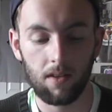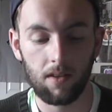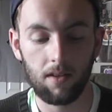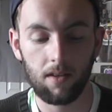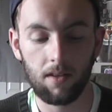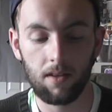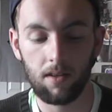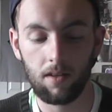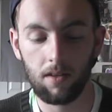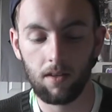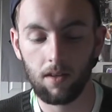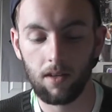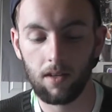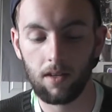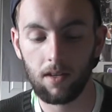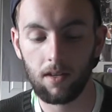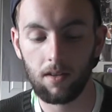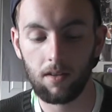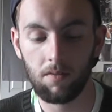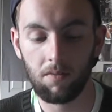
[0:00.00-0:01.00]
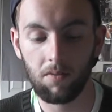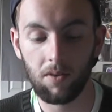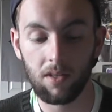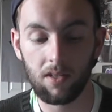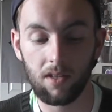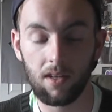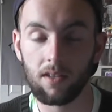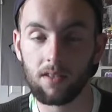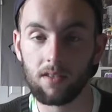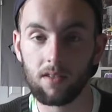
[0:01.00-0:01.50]
Uh, I did three
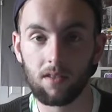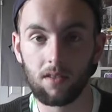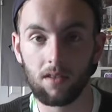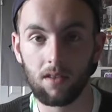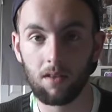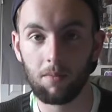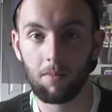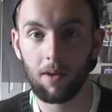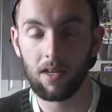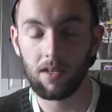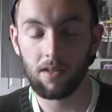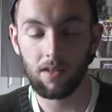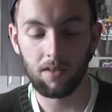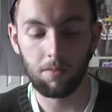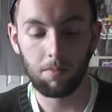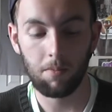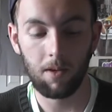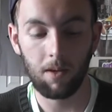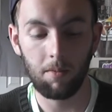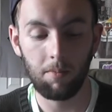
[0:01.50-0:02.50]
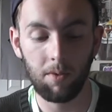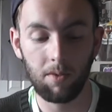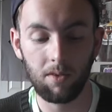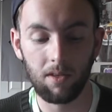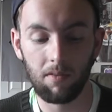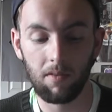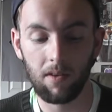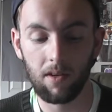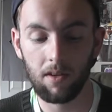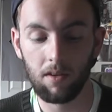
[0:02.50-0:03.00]
tasks, the main task being a
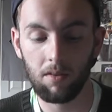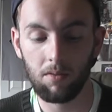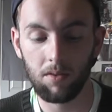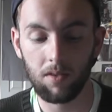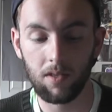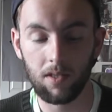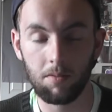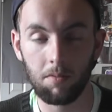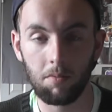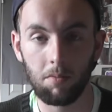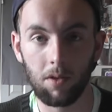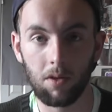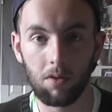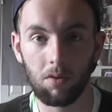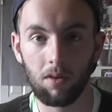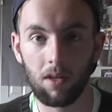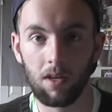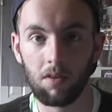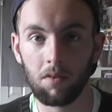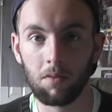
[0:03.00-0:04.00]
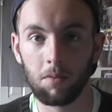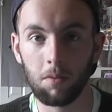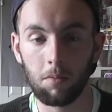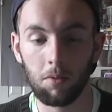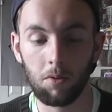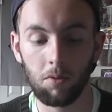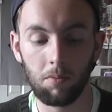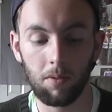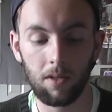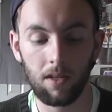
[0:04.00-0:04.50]
music video which I did with my colleague Robert
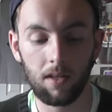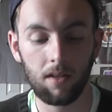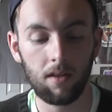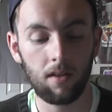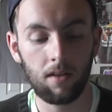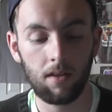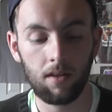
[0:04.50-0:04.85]
Ballpit.